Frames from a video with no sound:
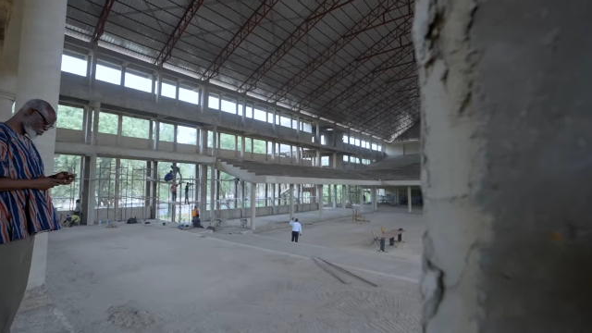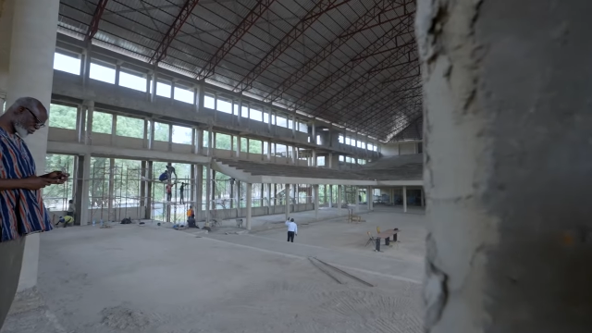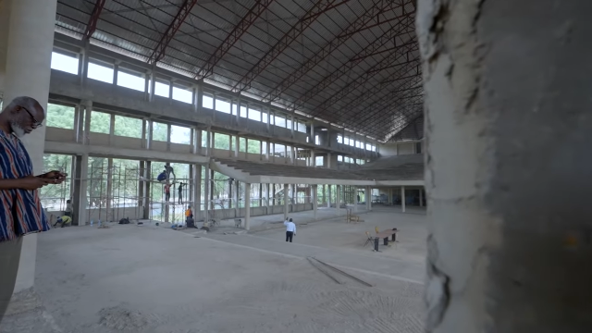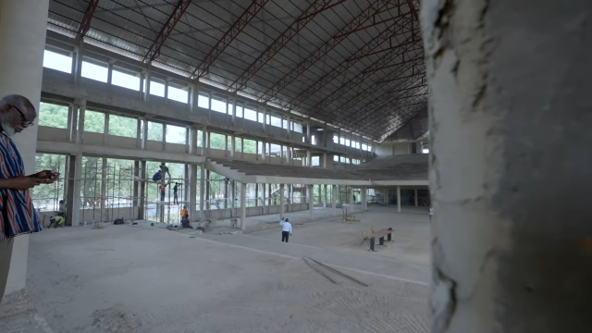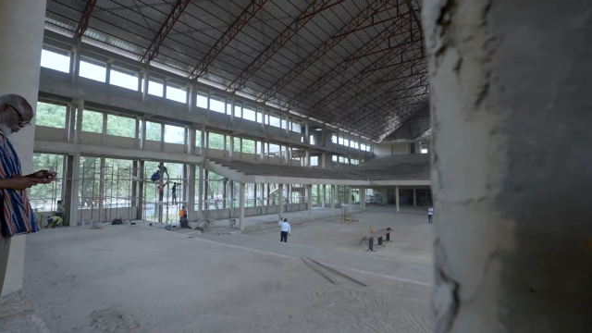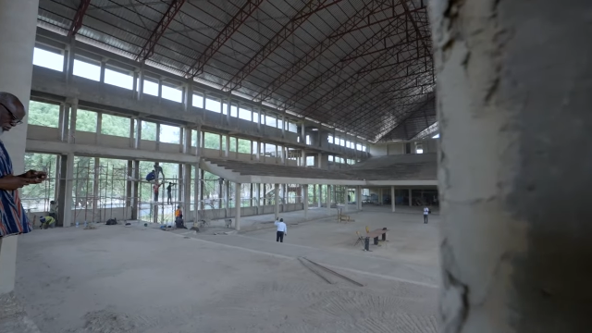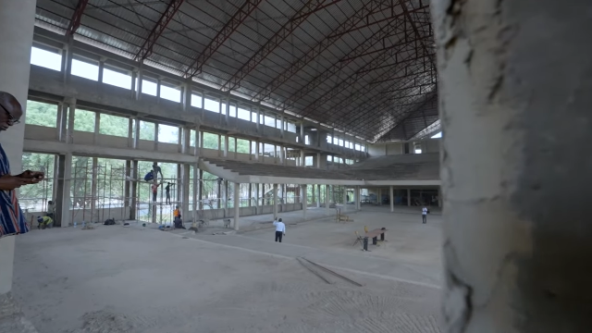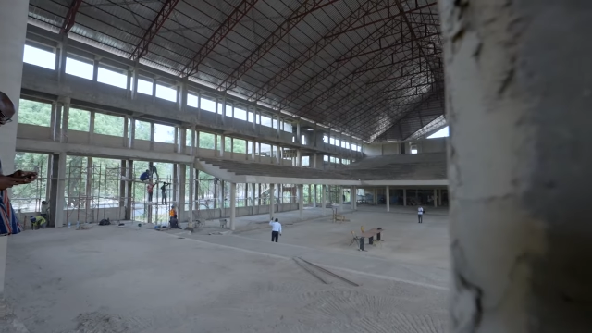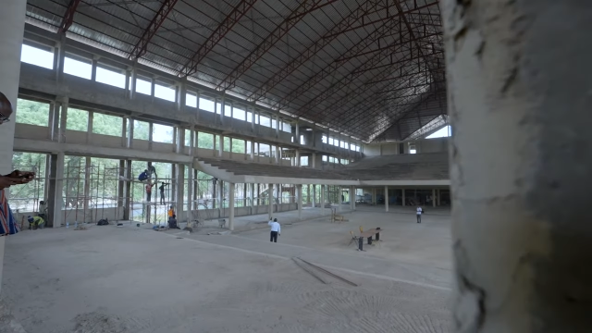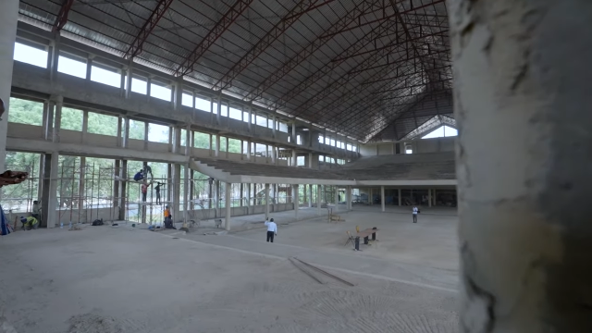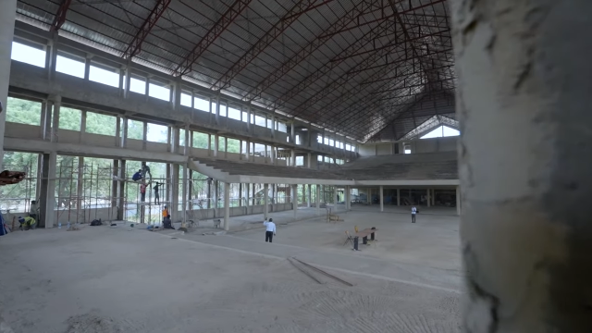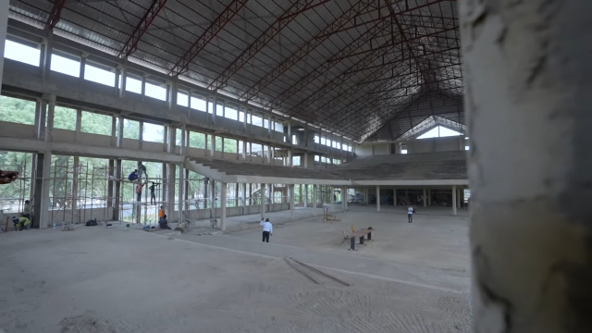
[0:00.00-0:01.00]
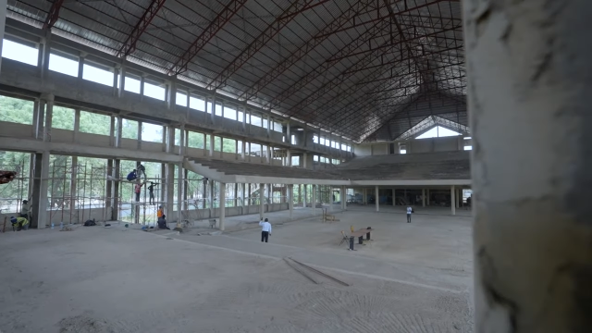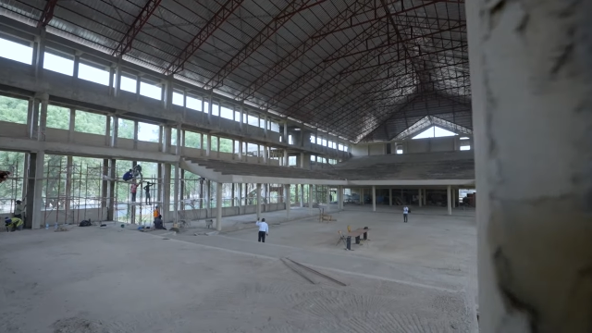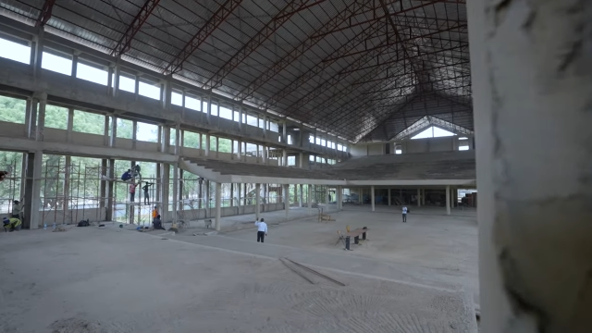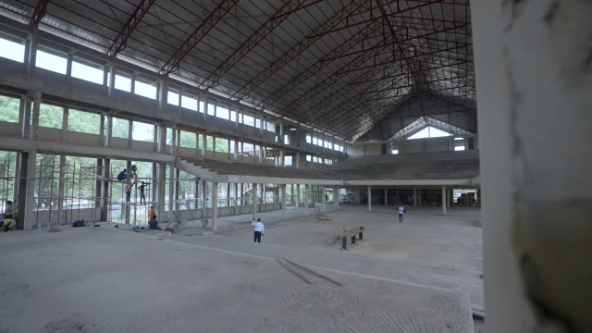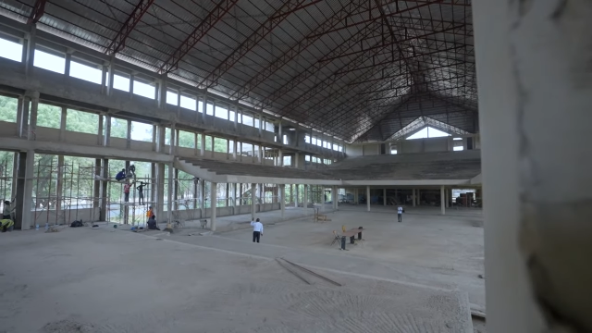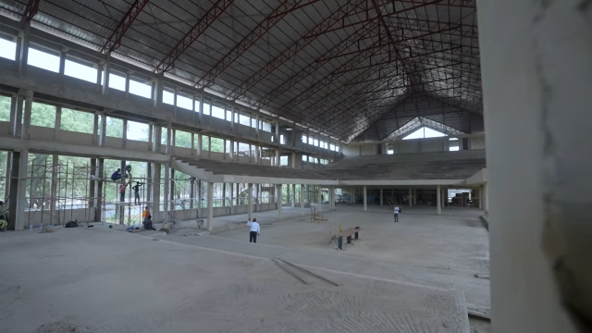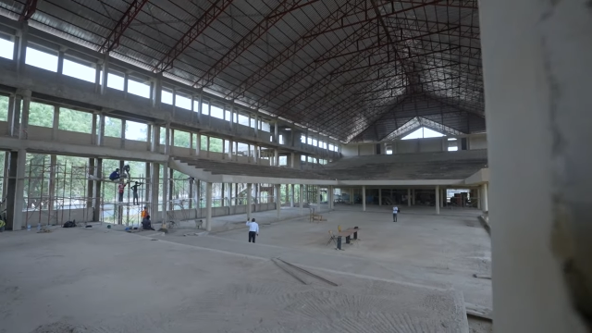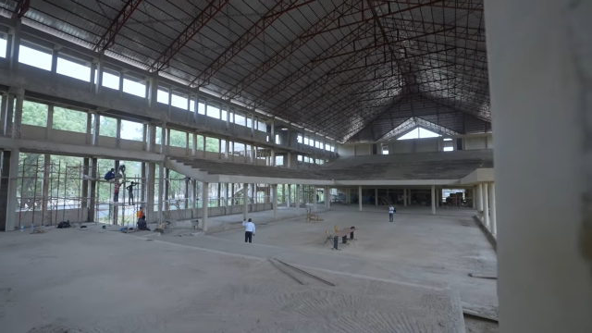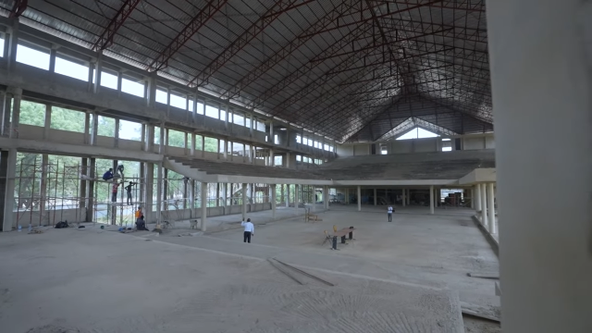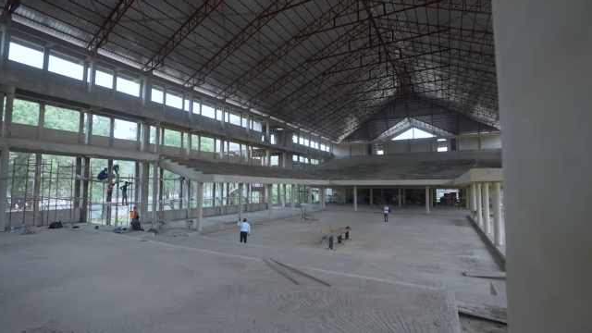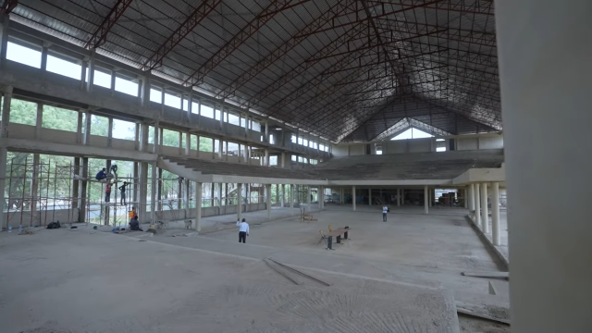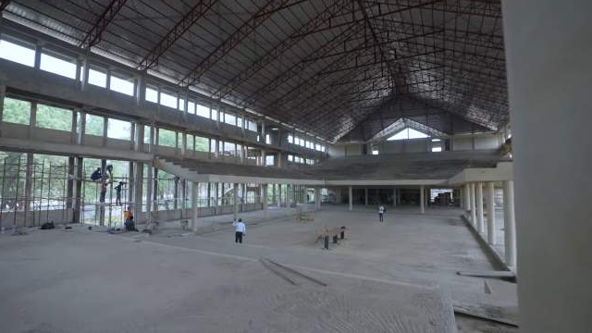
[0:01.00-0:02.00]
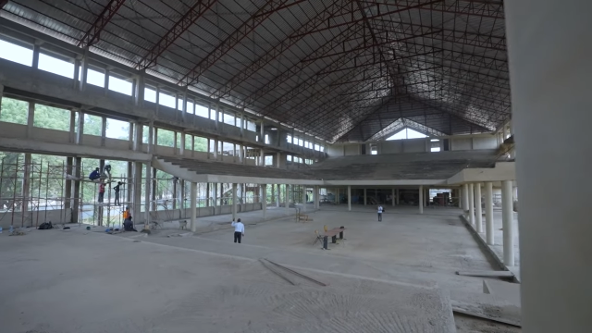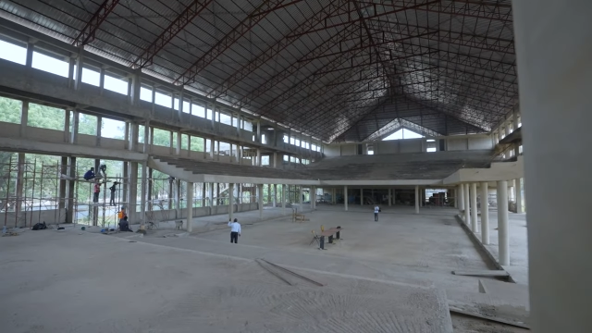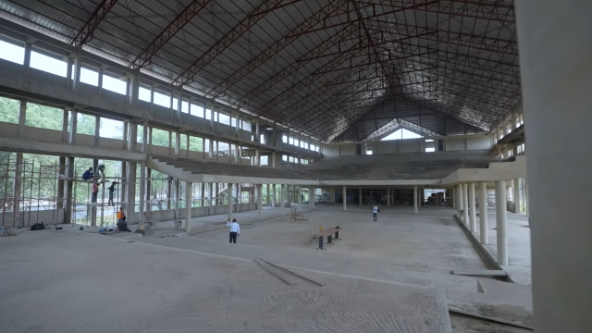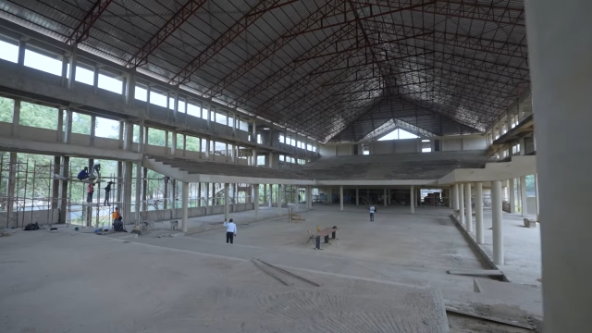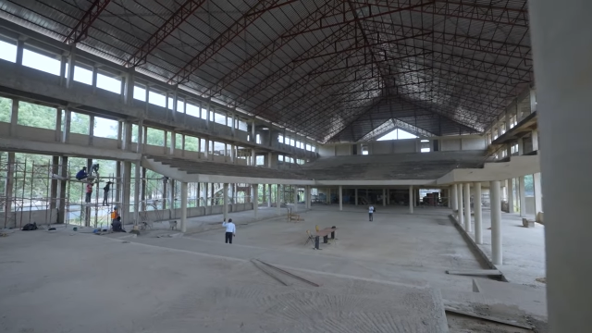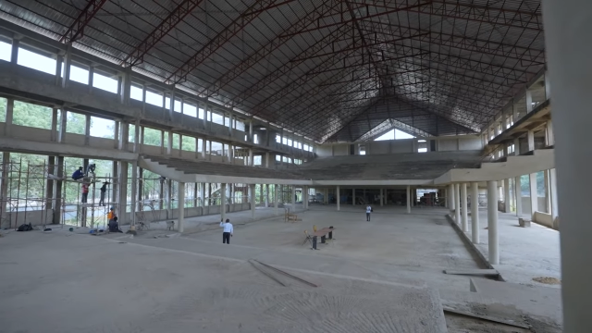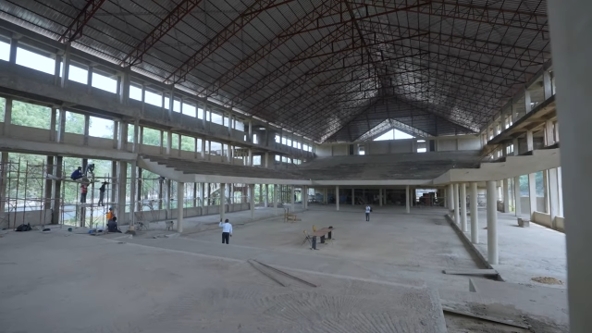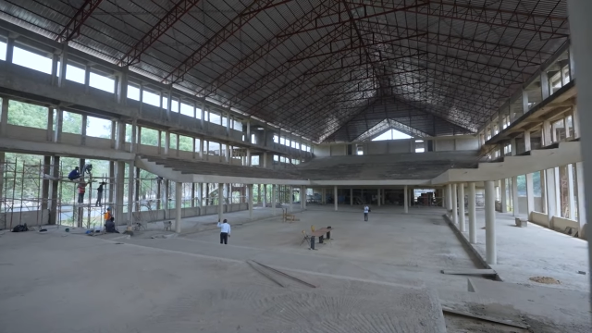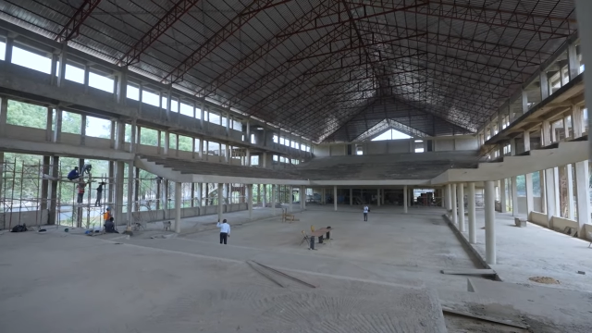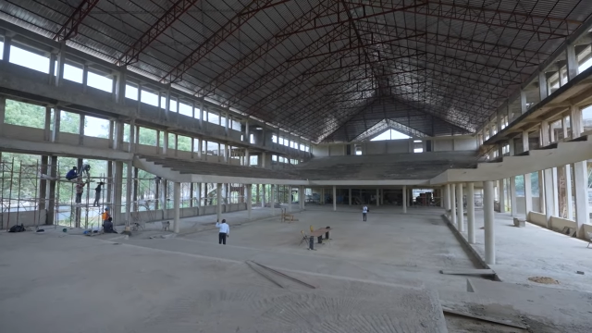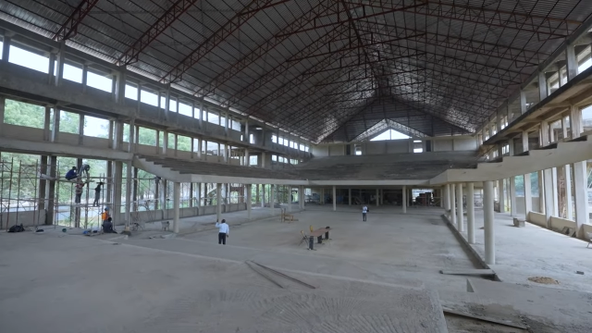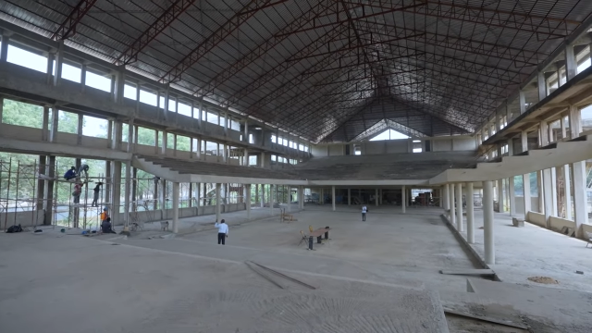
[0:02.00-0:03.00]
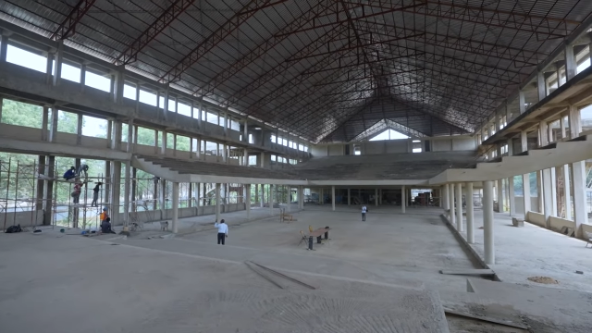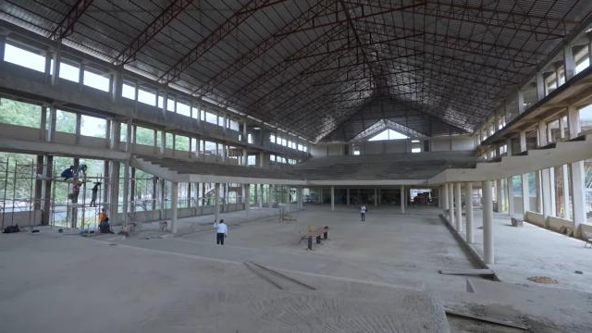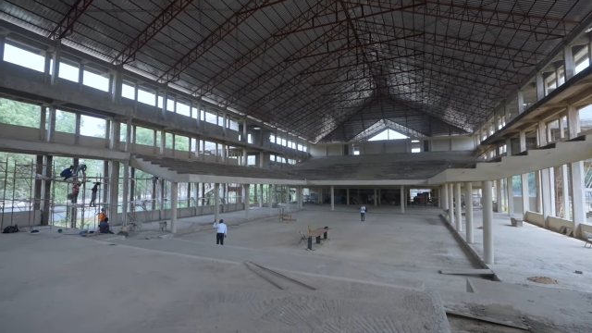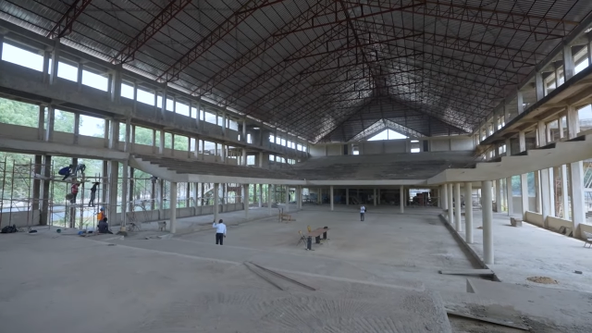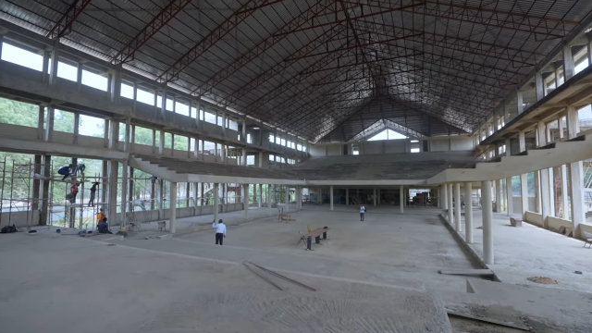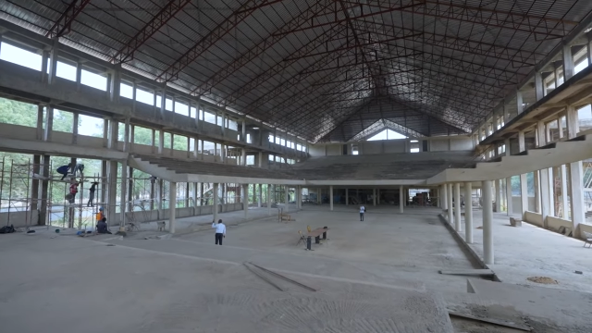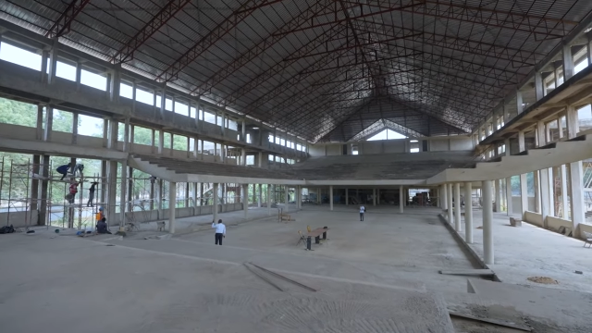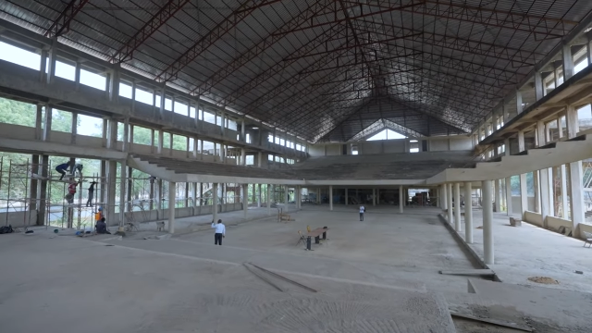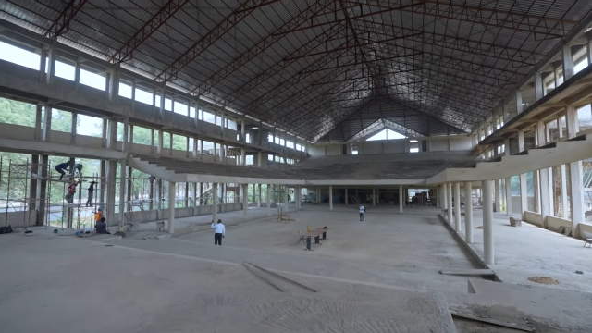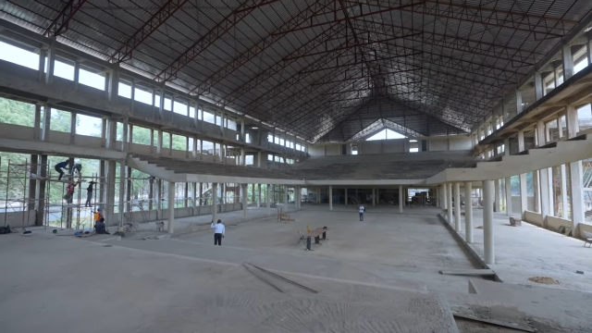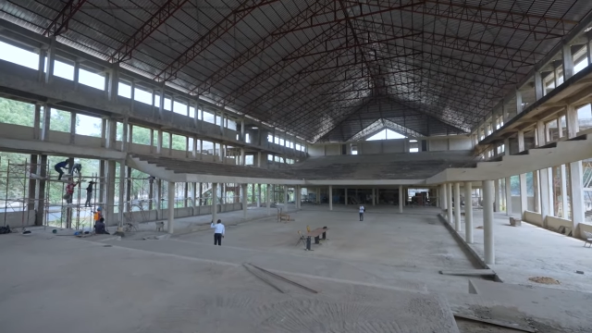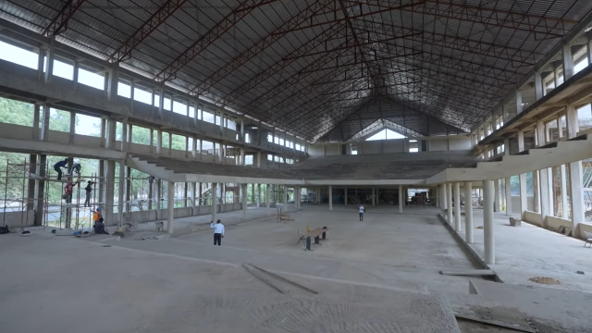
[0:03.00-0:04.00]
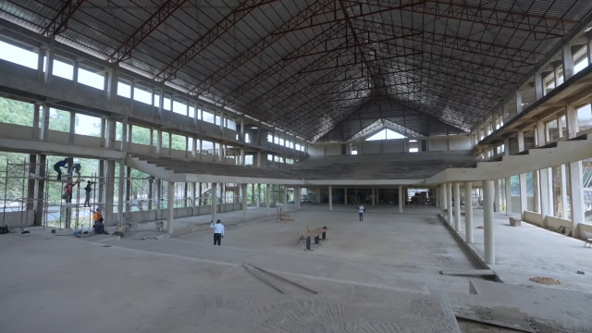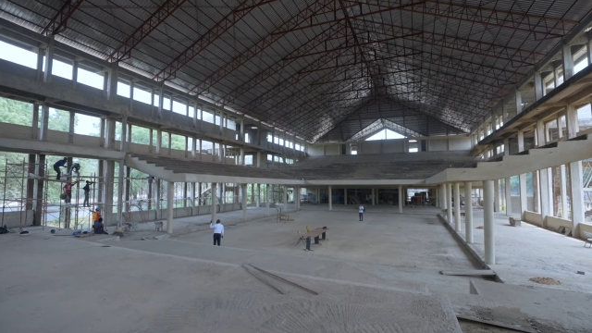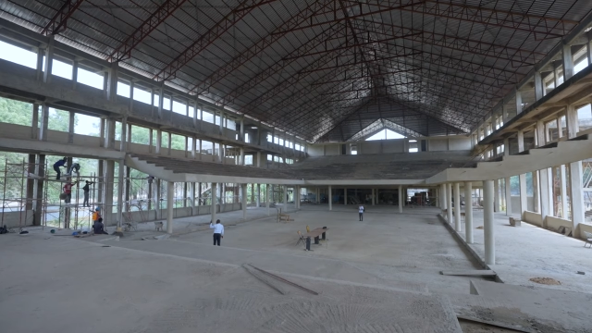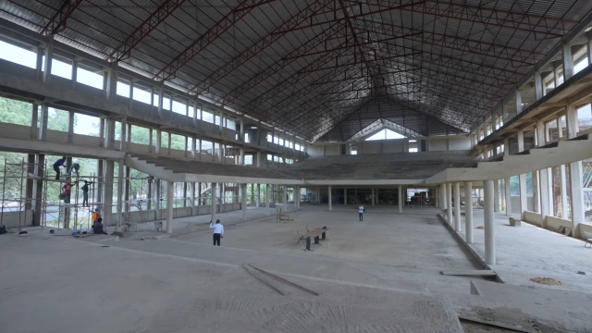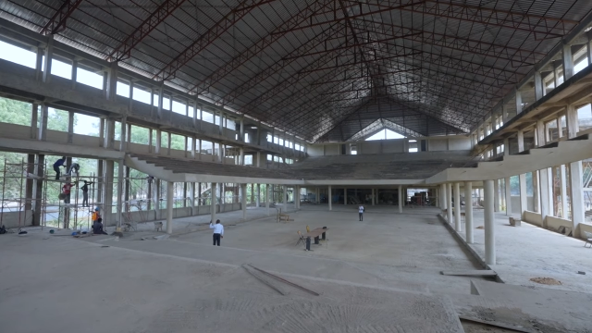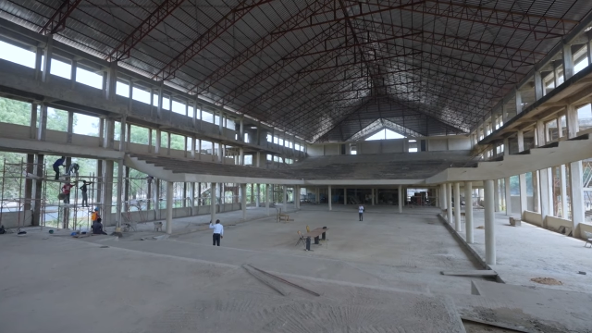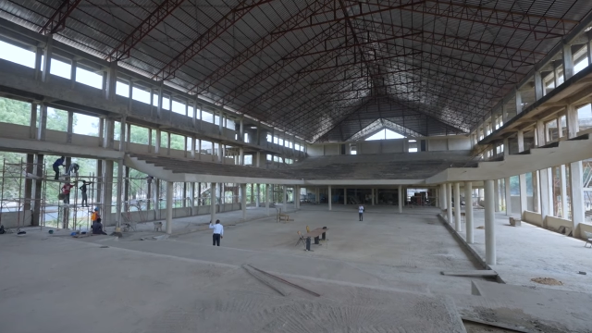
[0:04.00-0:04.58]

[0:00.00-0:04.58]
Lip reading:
No face is visible, so there are no lips to read.